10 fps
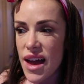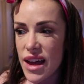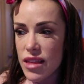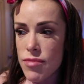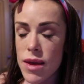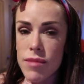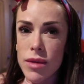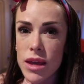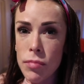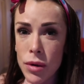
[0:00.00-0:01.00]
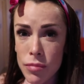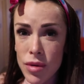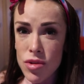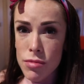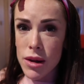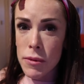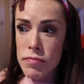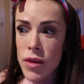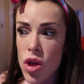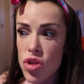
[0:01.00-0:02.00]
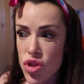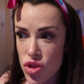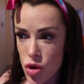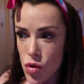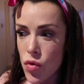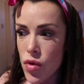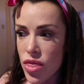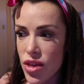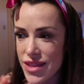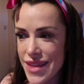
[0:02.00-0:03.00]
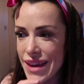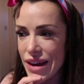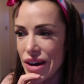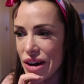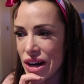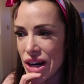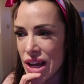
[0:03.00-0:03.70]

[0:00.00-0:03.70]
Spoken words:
and it's made me pretty miserable. So this year